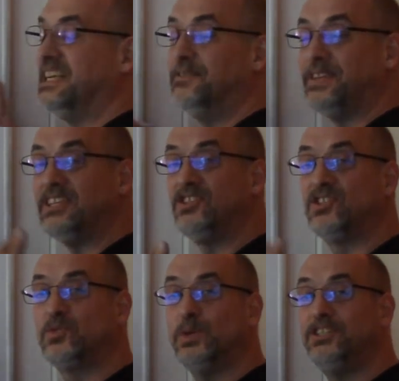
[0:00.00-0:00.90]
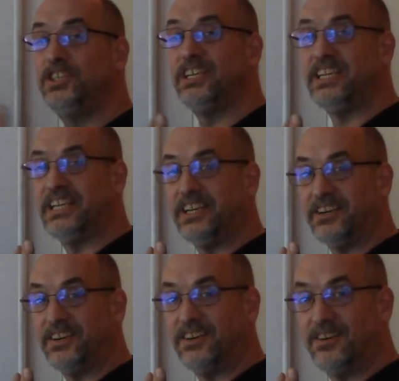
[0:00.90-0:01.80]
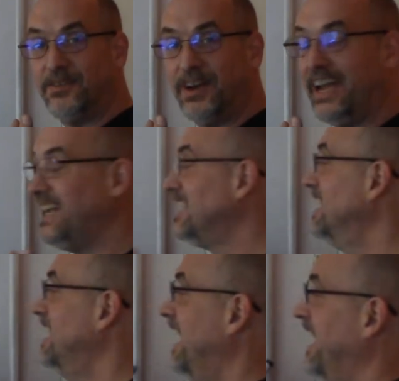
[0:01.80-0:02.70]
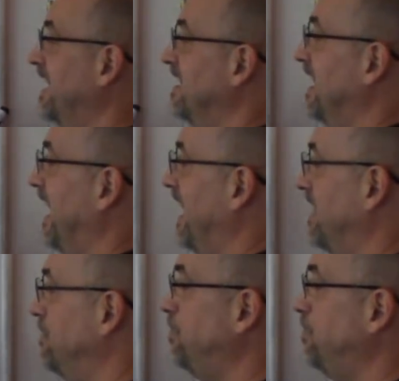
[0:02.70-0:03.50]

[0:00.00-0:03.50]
of each switching here, right, and